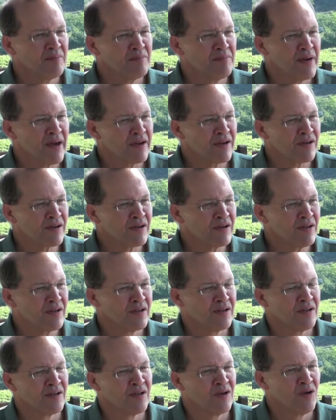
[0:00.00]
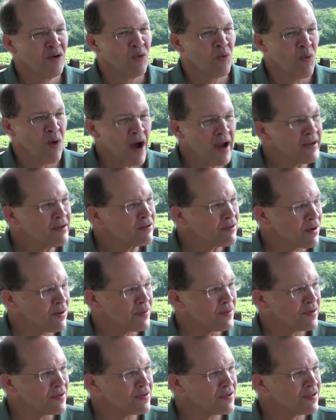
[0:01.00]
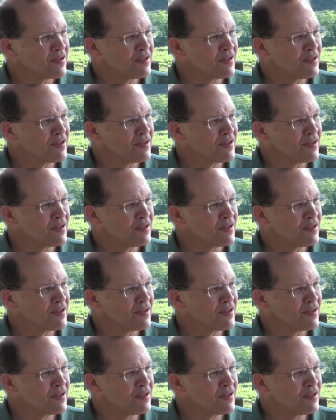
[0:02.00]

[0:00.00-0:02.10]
better wine growers,